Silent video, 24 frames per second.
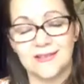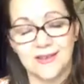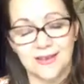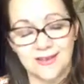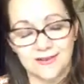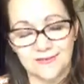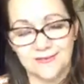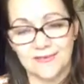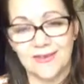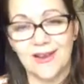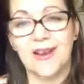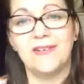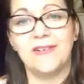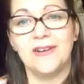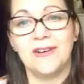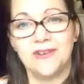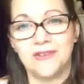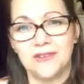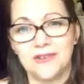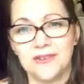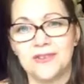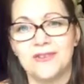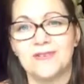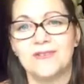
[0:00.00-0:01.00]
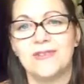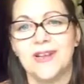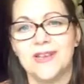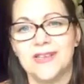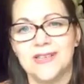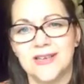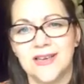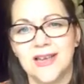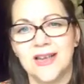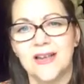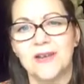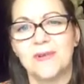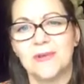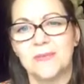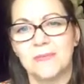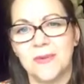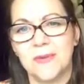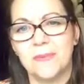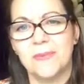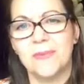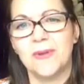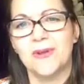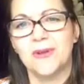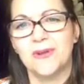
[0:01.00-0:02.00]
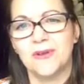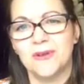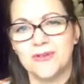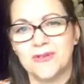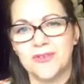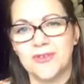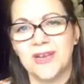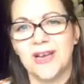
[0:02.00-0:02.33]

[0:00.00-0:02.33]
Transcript: very does resonate with me, because